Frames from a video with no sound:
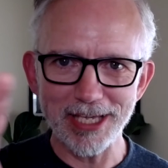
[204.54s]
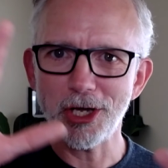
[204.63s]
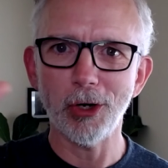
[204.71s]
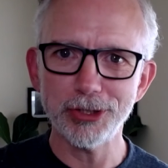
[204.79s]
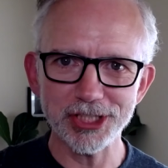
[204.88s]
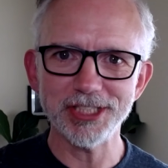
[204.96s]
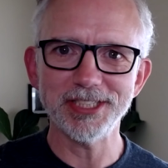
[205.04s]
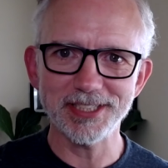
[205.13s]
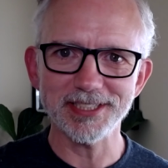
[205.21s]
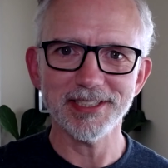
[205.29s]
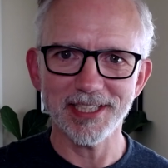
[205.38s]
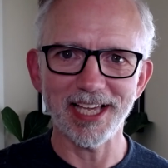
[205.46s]
coaches
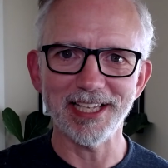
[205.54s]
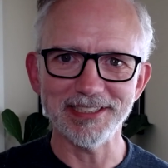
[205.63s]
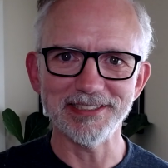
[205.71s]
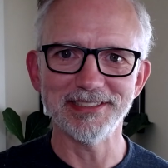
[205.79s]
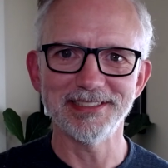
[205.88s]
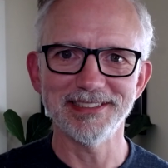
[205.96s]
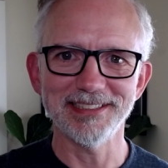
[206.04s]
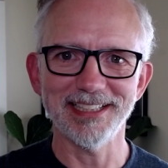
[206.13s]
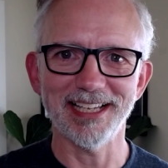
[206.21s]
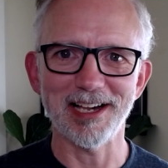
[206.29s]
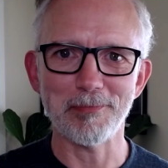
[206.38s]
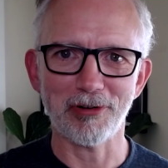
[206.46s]
and
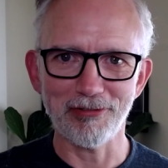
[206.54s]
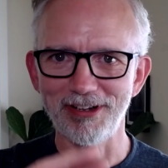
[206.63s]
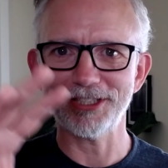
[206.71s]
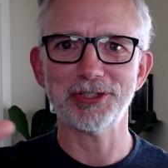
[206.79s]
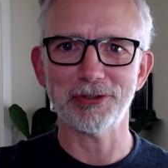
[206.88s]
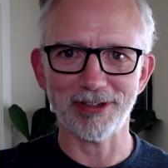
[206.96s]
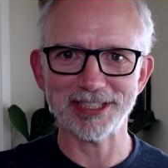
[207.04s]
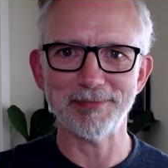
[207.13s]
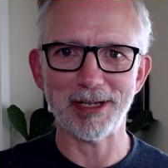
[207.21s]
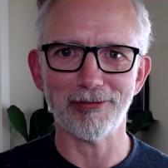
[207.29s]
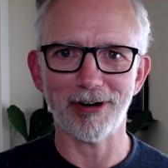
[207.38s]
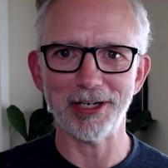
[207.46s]
professional
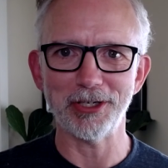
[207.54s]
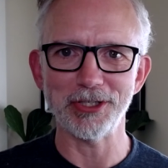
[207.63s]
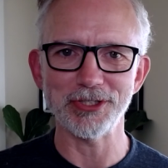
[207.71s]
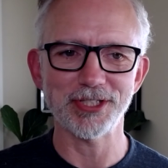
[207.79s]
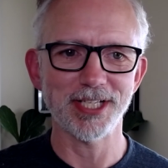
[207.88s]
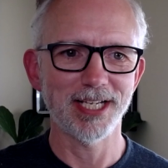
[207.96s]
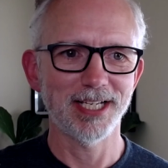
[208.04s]
resume writers,